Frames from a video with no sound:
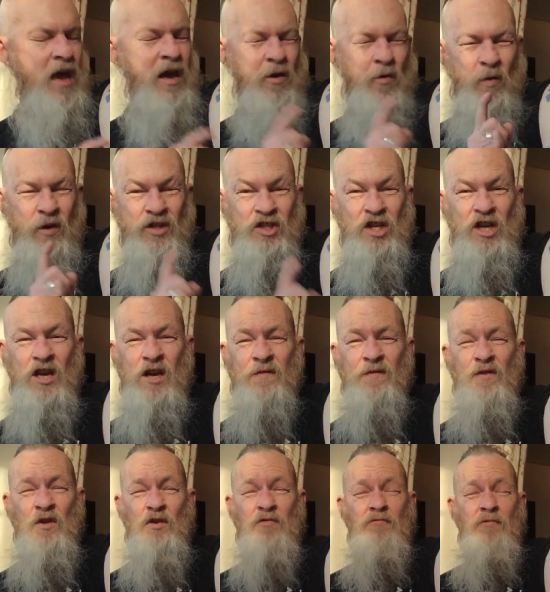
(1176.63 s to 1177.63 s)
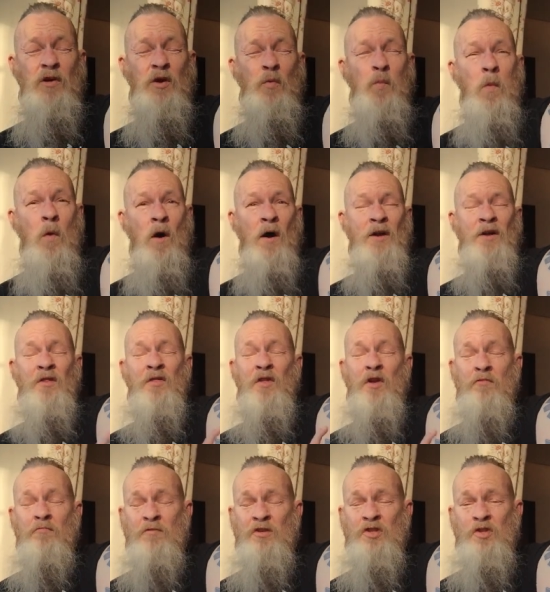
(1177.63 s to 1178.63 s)
which if you rewind
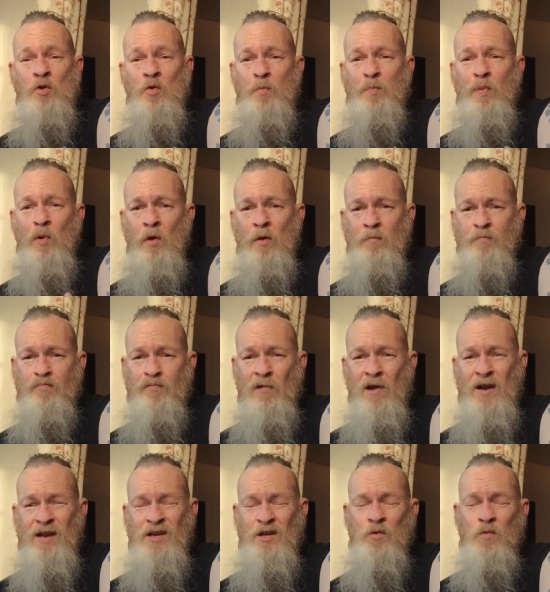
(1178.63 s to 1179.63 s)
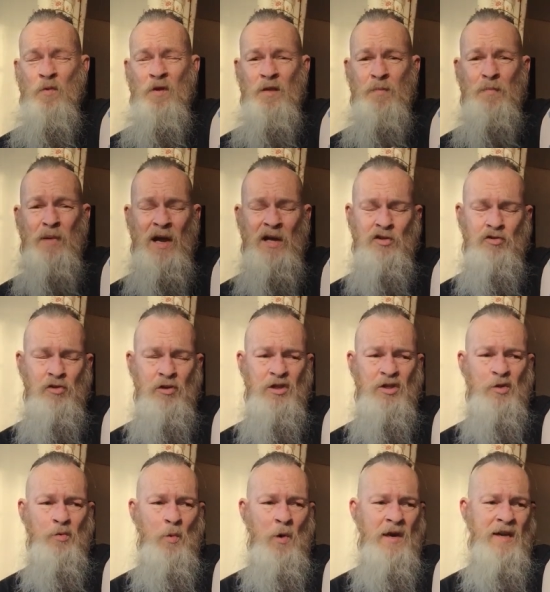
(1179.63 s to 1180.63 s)
the original Point Break with Patrick
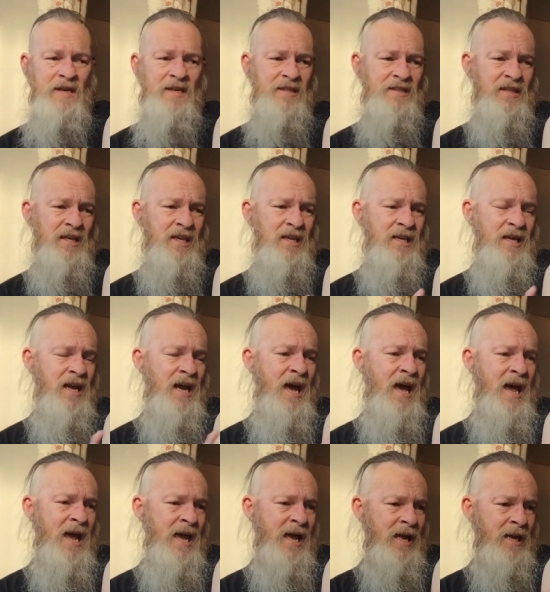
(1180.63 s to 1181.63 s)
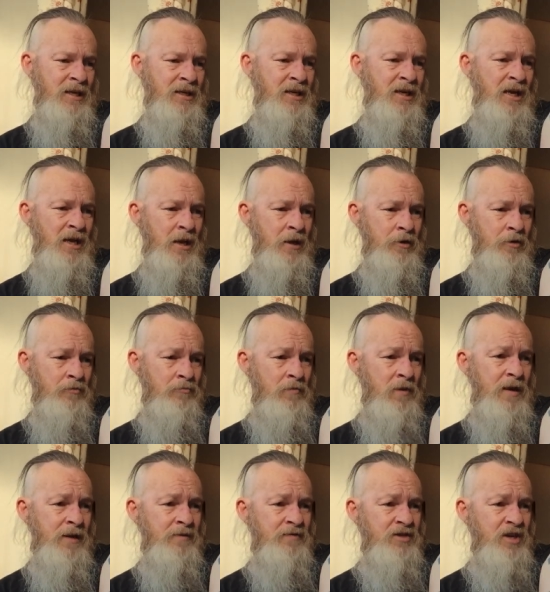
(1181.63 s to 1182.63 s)
Swayze and Keanu
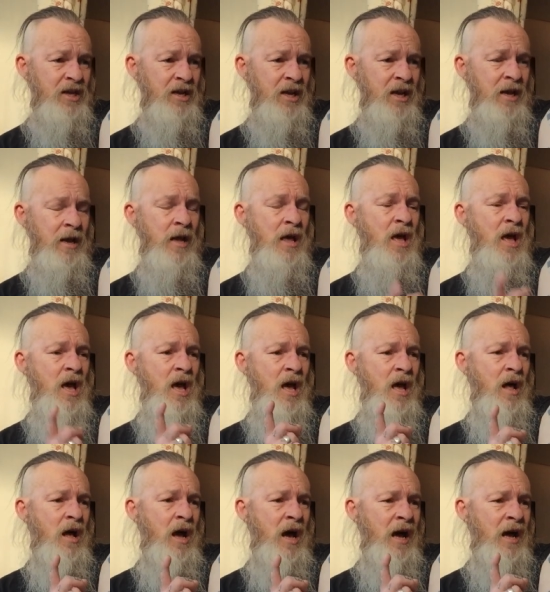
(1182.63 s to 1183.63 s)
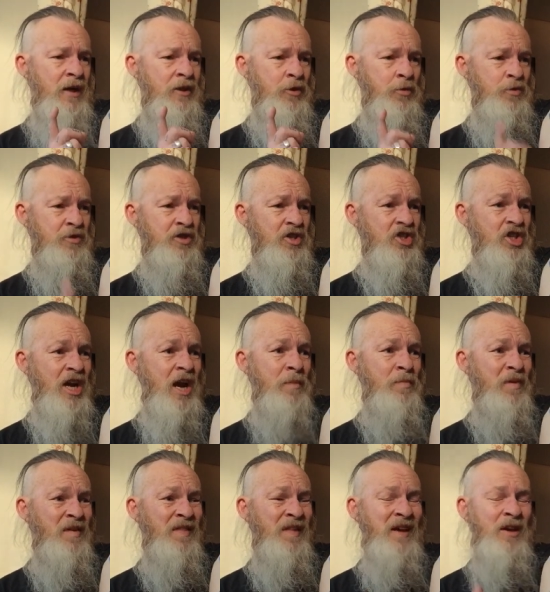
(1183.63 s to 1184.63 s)
Reeves in it, there was a
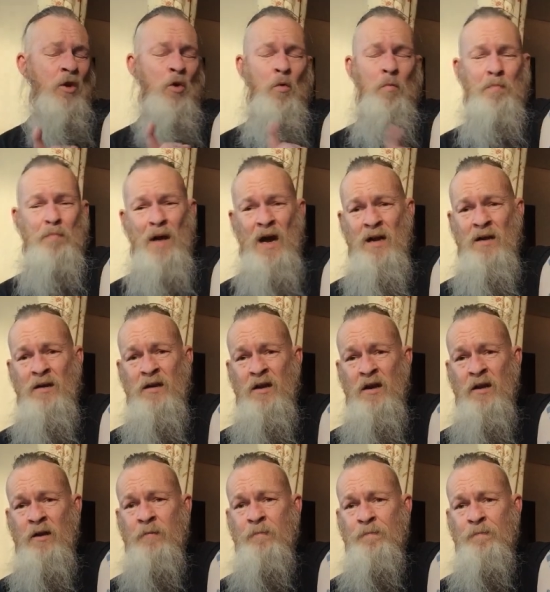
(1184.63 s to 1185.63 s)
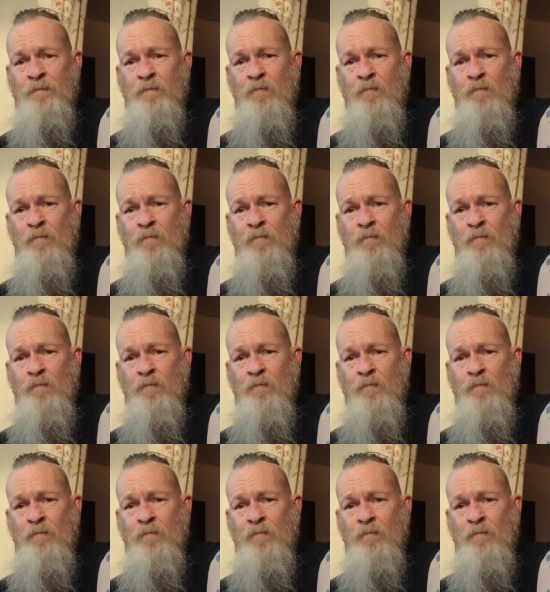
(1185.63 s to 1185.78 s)
chap in there called Bunker.